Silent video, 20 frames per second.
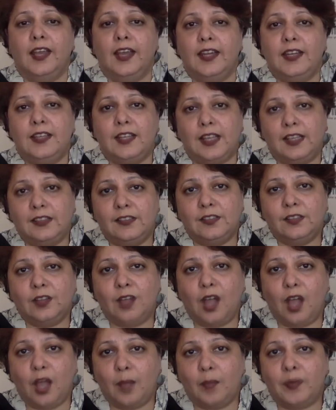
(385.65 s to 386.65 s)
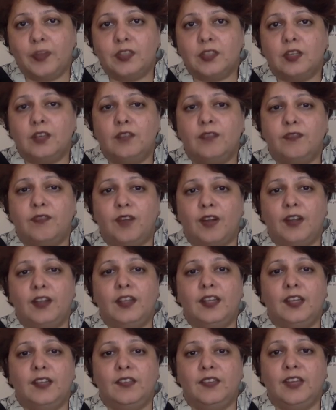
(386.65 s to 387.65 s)
It tells you how much a
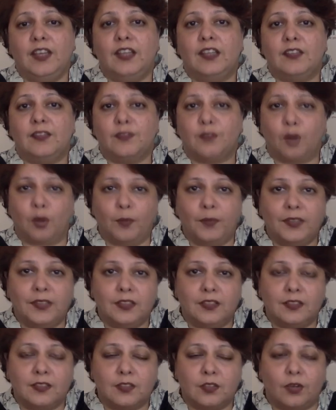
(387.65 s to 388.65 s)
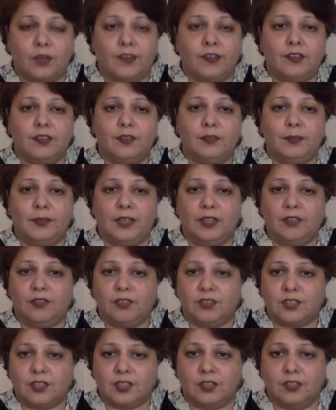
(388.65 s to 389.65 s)
fund deviates from its historical mean
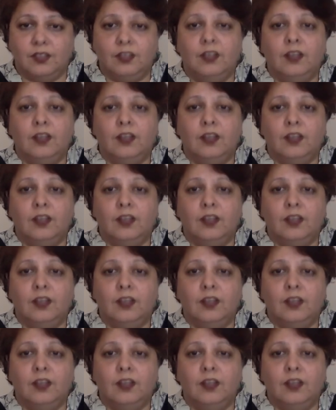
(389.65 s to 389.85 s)
return.